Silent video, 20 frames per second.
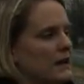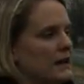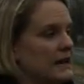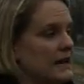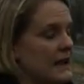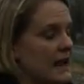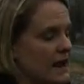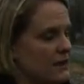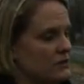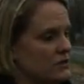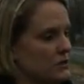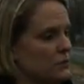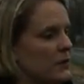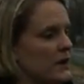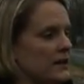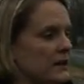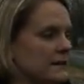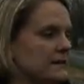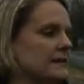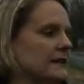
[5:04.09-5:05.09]
And he actually
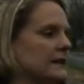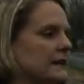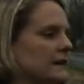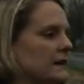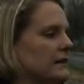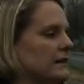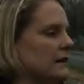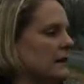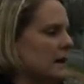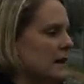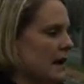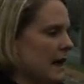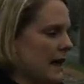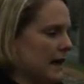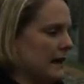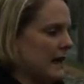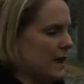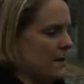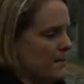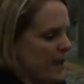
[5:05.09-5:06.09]
went and did it
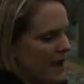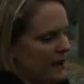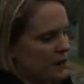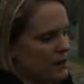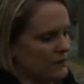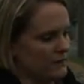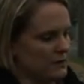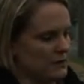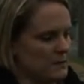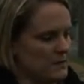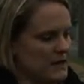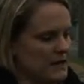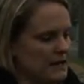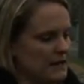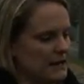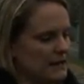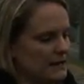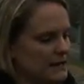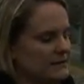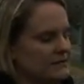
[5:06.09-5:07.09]
and came back over to
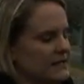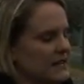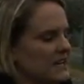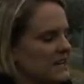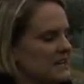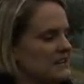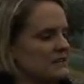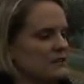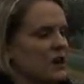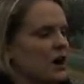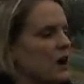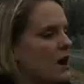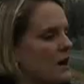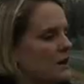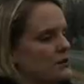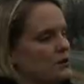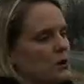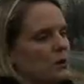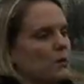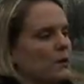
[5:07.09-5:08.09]
me, and he said, he's
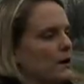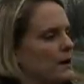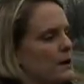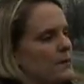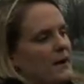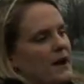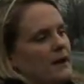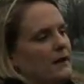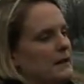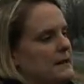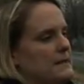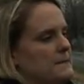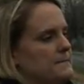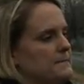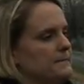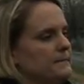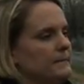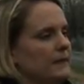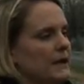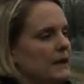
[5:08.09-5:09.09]
gone, don't worry about him.
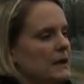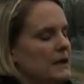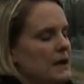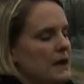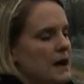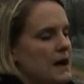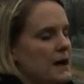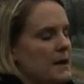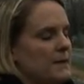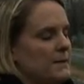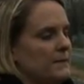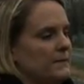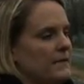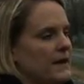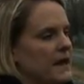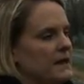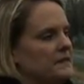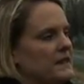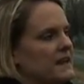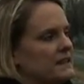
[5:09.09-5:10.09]

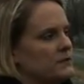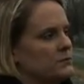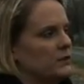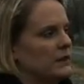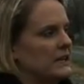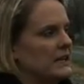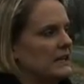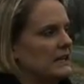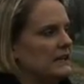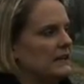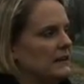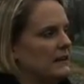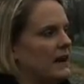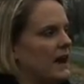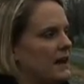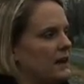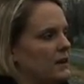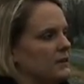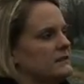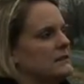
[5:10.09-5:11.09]
And that's when he
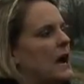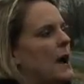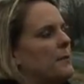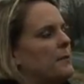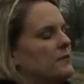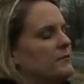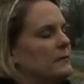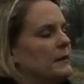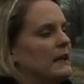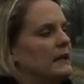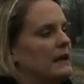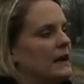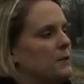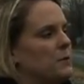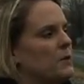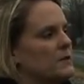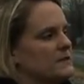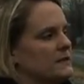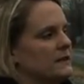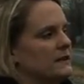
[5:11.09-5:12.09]
got on top of me, and it
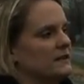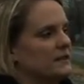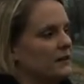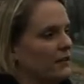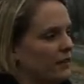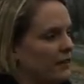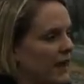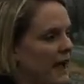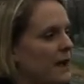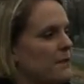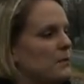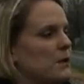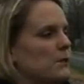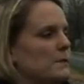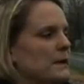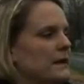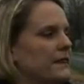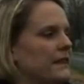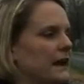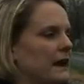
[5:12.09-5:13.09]
wasn't until that
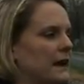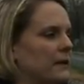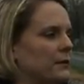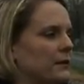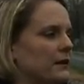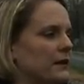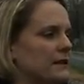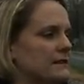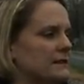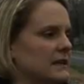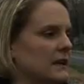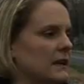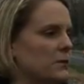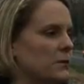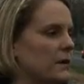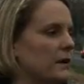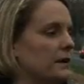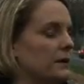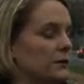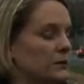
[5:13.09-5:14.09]
moment that I realized that he
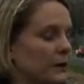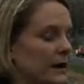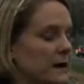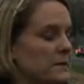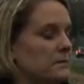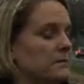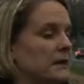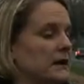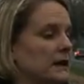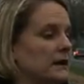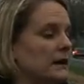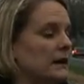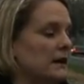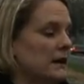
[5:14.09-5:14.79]
wanted to rape me.